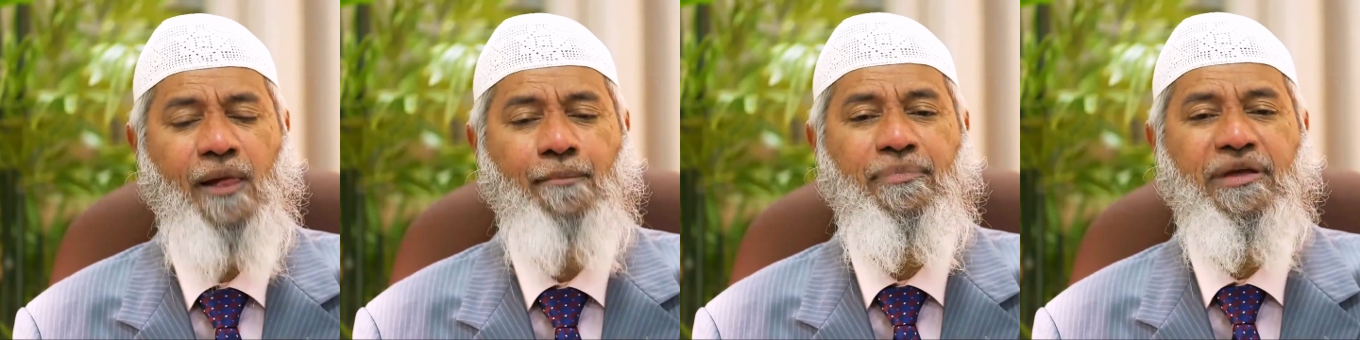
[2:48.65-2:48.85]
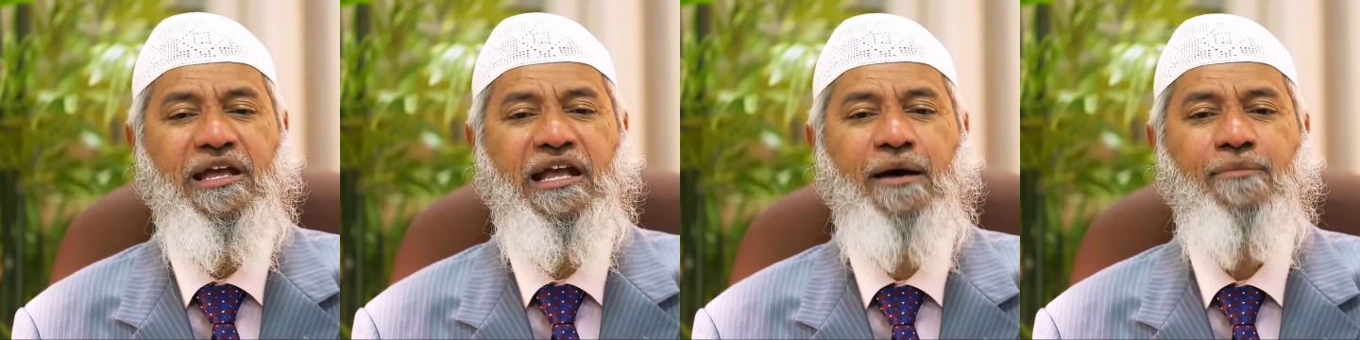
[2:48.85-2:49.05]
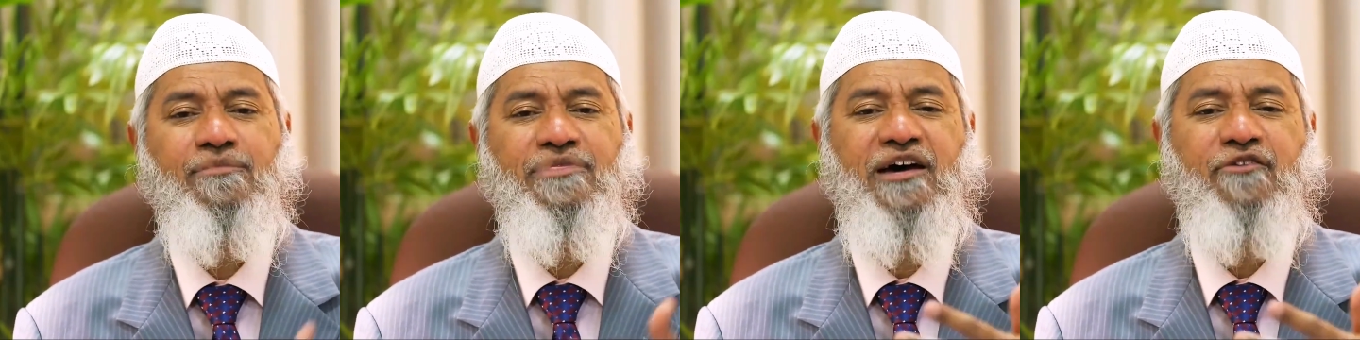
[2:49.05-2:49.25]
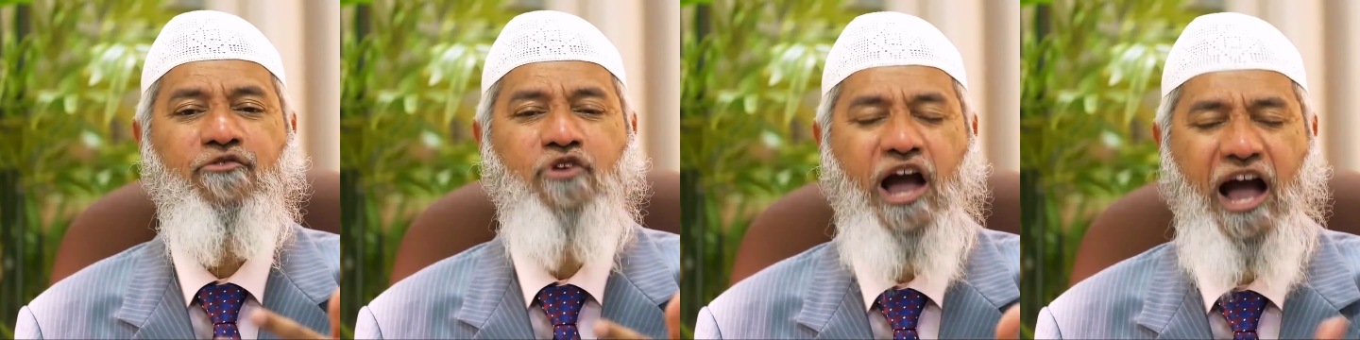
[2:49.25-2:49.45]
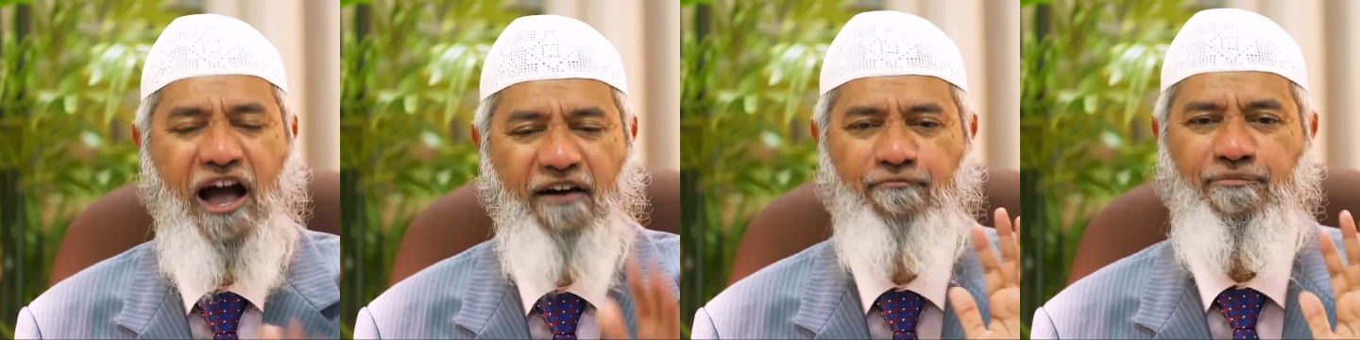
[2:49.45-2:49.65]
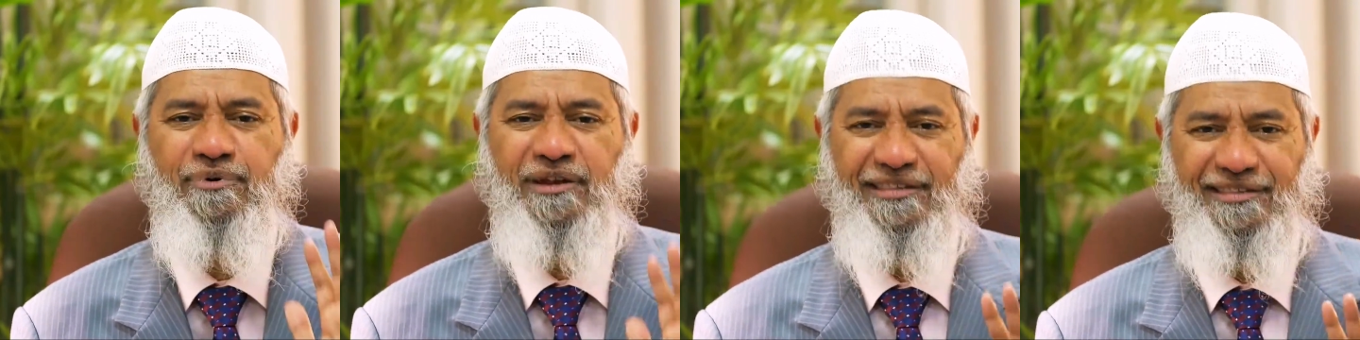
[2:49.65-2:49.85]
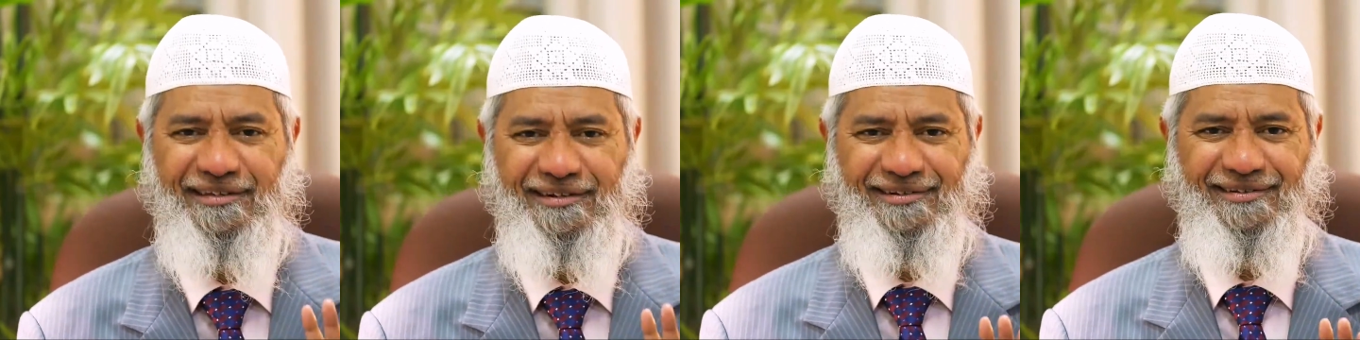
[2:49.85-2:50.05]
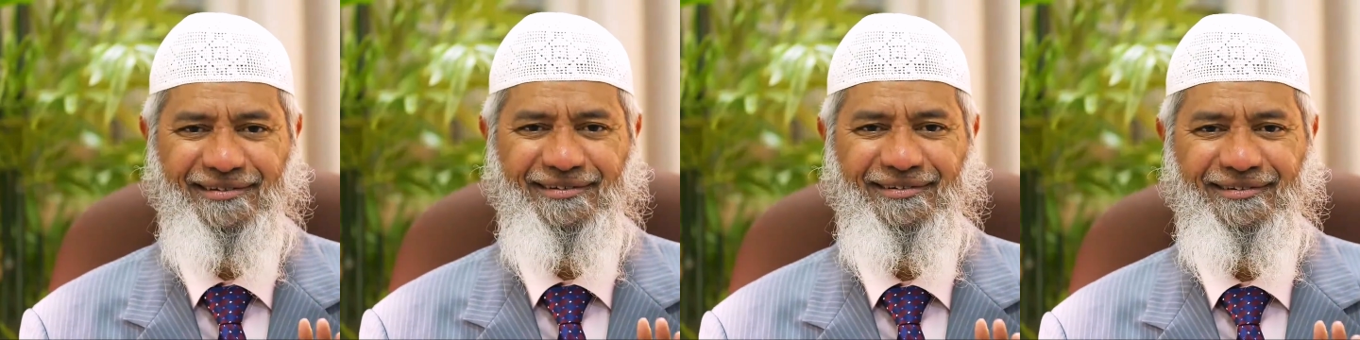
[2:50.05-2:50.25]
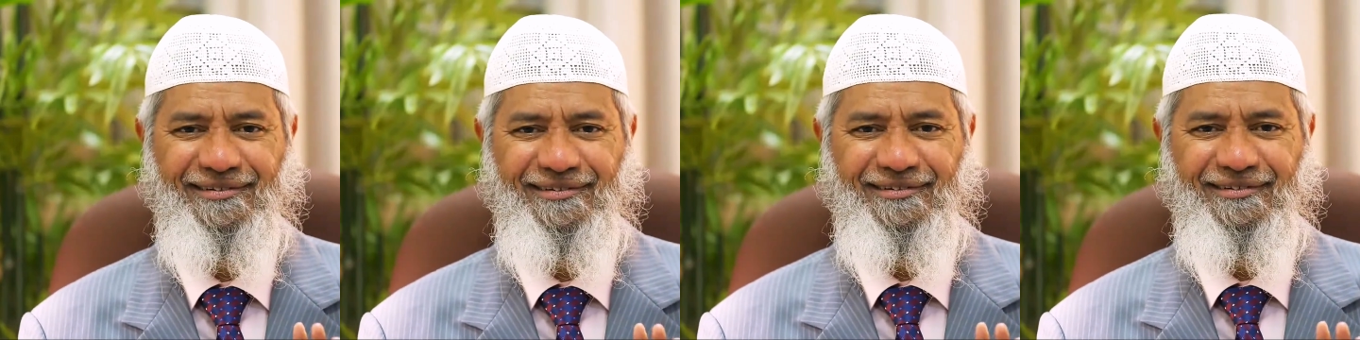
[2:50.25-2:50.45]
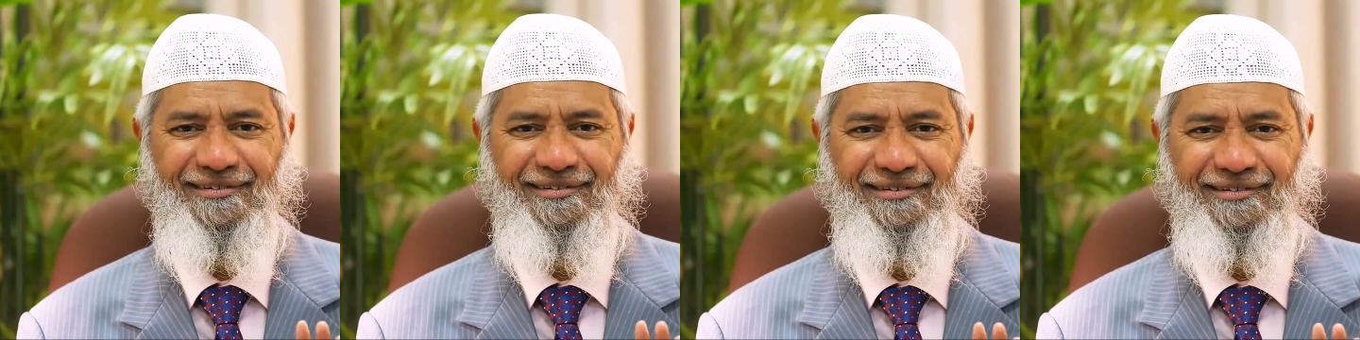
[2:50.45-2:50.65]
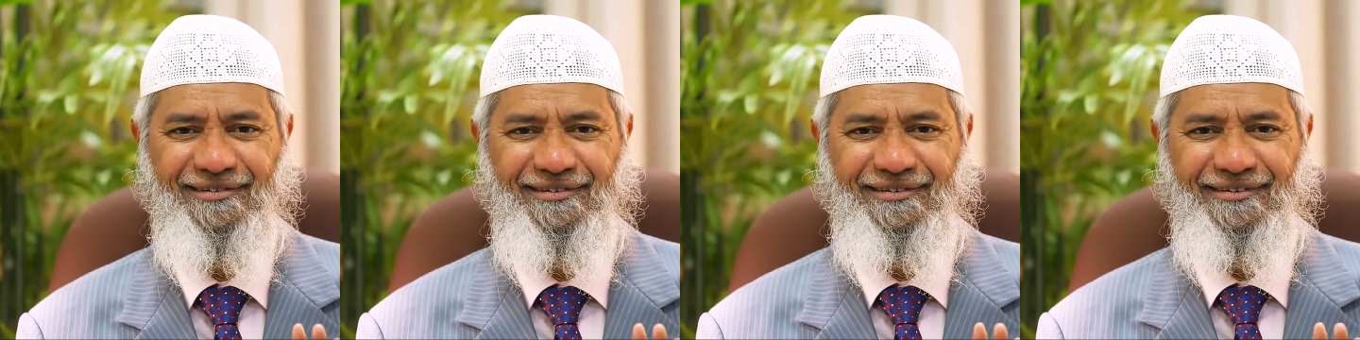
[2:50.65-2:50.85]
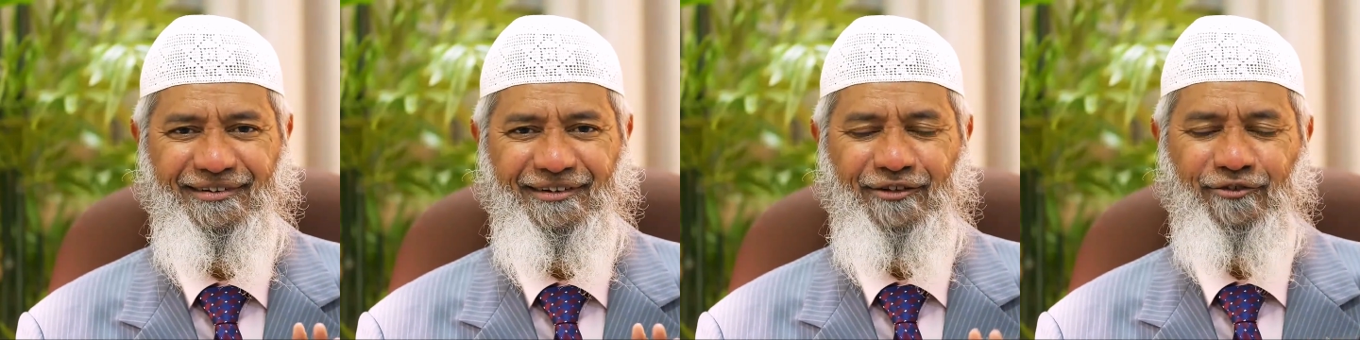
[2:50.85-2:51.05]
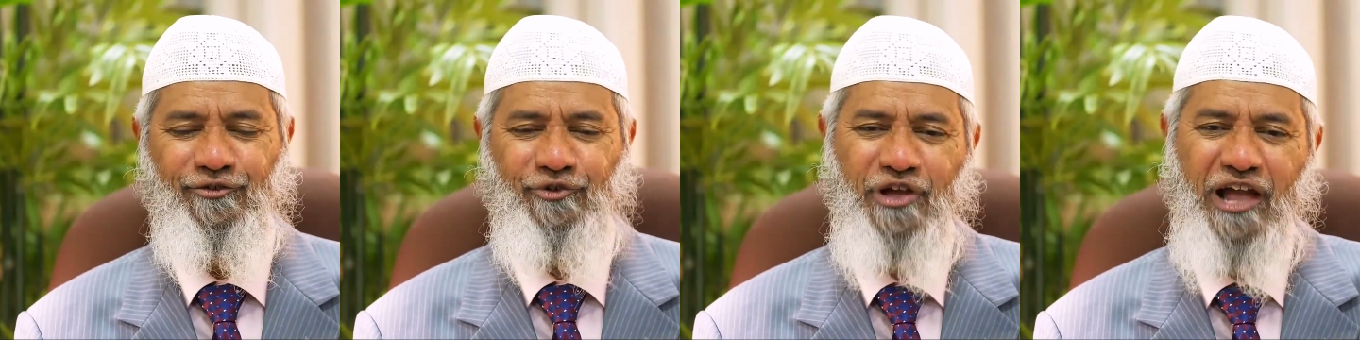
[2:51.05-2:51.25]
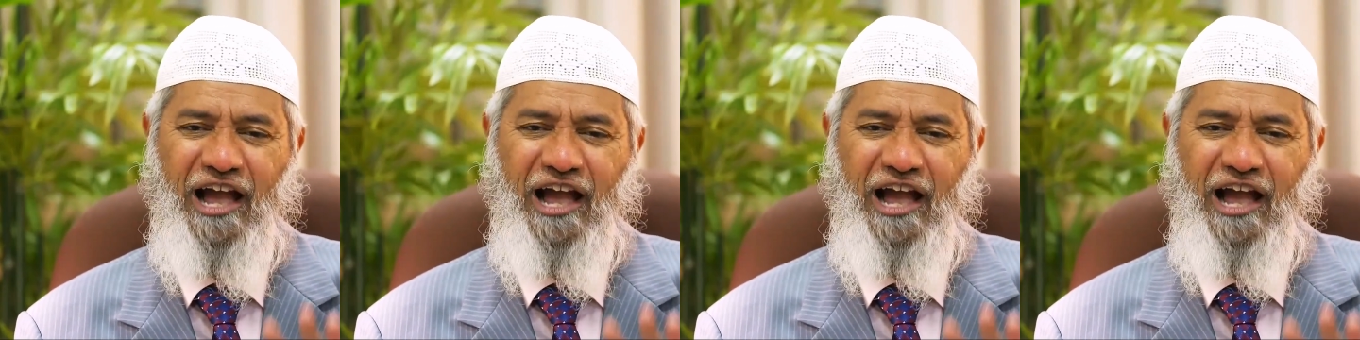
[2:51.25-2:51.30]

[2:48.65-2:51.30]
becomes your half-brother. So